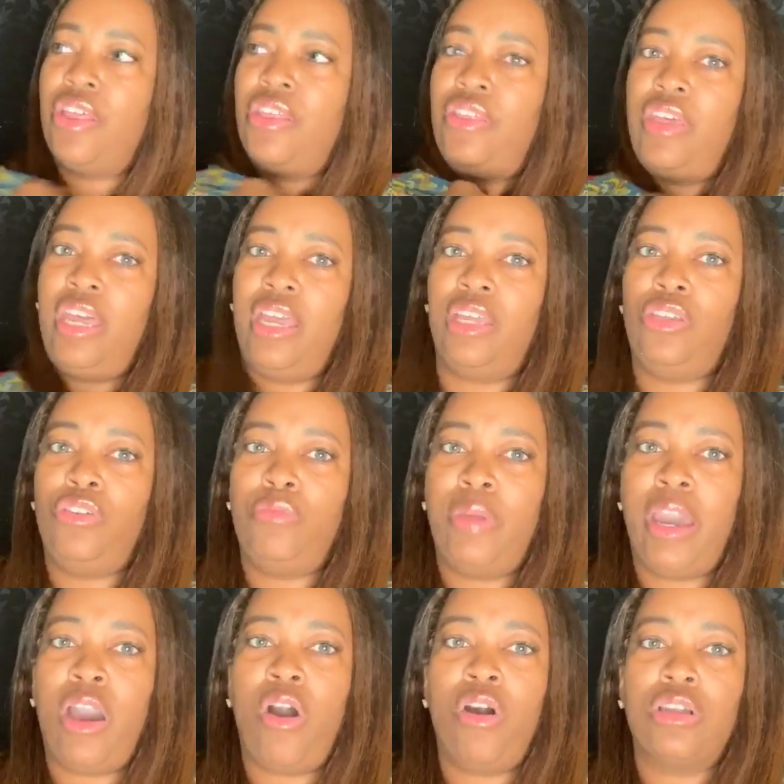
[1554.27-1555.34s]
then you
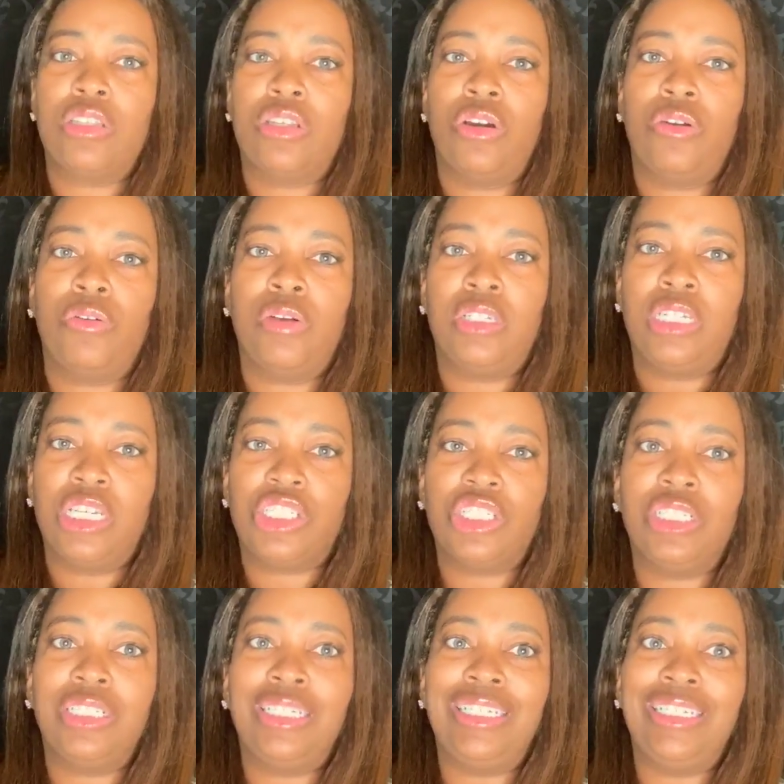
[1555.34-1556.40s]
may also
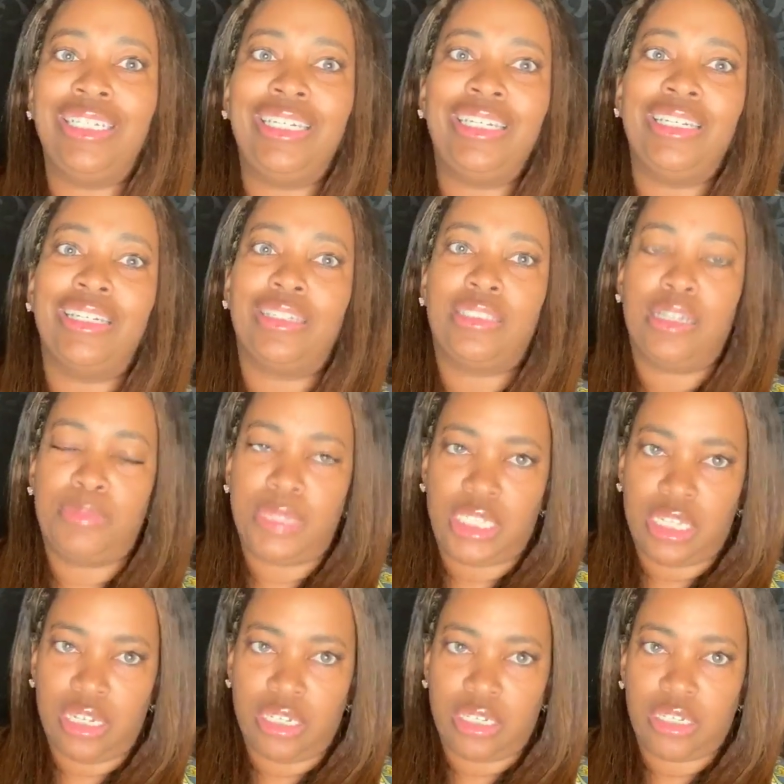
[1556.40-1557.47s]
additionally need a tummy
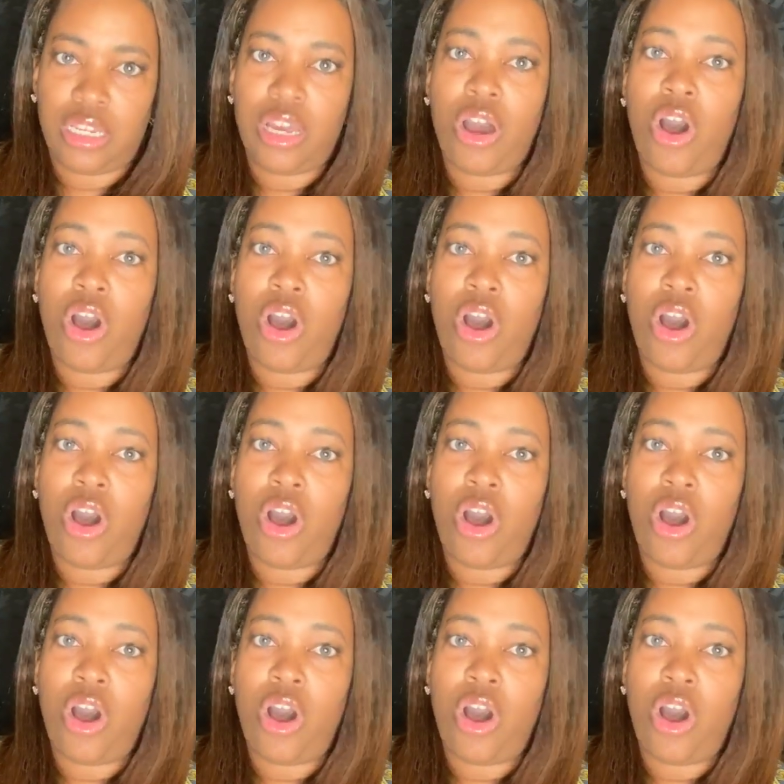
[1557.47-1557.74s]
tuck.